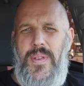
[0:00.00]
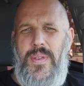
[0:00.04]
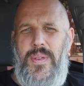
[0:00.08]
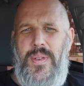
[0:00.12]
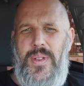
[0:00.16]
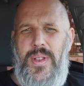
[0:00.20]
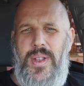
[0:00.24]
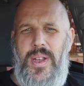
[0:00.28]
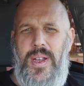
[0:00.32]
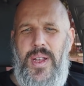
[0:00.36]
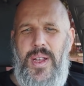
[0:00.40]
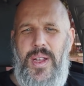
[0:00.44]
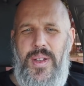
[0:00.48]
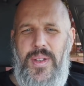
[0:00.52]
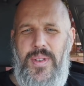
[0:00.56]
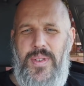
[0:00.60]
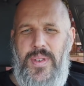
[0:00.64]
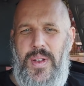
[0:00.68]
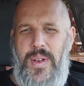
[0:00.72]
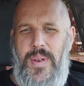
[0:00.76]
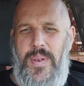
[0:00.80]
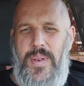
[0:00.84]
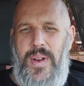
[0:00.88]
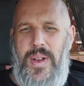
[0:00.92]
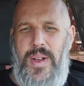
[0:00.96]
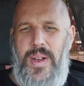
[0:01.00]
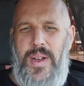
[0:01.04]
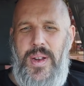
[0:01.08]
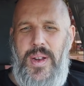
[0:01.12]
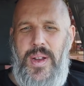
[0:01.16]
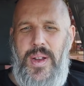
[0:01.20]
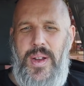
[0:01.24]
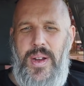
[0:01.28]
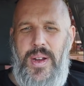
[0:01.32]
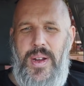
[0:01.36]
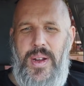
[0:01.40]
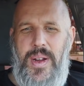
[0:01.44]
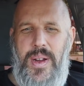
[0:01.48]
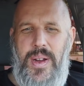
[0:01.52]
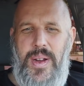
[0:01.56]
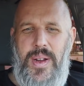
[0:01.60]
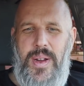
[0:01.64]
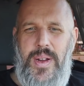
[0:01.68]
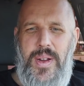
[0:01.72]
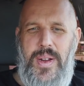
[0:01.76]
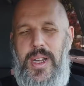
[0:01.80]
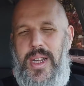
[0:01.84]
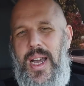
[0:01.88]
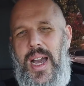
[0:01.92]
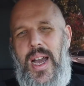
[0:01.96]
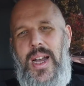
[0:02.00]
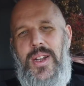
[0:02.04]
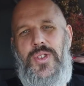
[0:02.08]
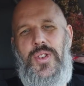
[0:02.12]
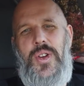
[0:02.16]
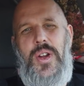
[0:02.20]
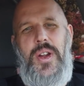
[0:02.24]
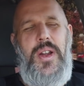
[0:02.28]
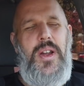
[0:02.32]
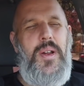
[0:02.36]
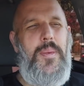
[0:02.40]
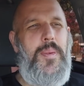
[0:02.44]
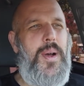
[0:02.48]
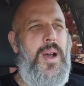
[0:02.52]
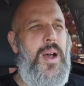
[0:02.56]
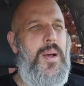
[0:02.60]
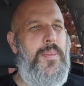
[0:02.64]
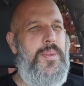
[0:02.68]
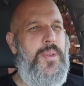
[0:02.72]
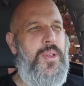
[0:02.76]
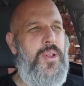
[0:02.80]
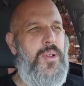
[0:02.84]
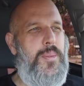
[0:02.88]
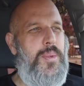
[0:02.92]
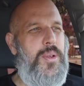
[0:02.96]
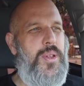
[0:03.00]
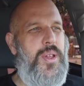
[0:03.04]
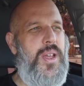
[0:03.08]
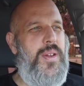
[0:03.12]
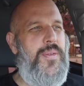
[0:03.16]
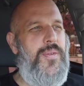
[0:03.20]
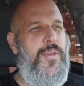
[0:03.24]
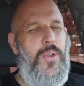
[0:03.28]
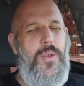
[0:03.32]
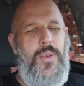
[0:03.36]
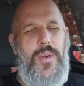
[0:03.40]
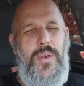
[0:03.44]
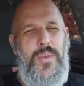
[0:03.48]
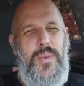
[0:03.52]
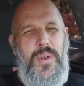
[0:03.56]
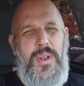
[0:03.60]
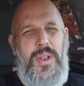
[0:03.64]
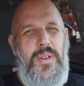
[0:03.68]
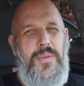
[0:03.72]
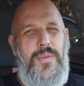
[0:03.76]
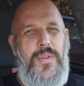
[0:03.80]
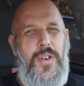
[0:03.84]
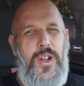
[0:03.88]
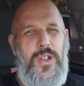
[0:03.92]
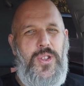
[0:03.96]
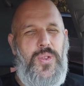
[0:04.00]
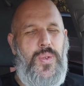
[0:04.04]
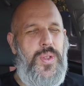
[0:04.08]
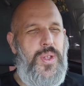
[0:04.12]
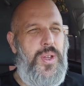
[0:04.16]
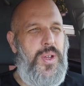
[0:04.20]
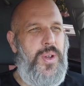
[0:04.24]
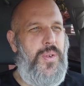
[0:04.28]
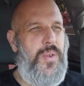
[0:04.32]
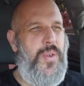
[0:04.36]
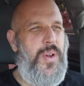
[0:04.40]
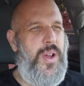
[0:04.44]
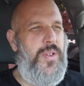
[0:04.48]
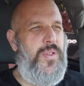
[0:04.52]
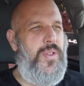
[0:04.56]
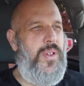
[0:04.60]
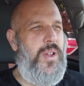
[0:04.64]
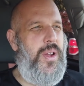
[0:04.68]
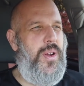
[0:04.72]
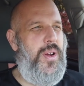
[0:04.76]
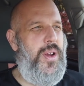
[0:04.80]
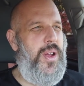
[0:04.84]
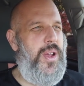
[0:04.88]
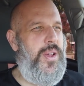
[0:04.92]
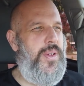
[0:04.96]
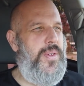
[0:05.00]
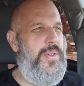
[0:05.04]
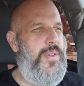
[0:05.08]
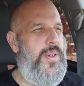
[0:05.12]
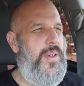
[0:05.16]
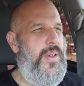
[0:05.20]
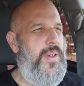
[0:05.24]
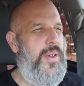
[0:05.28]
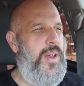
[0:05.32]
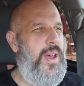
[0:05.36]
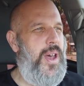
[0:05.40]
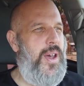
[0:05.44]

What the hell's going on here? But contrary to popular belief, no one really fucks with you in rest areas.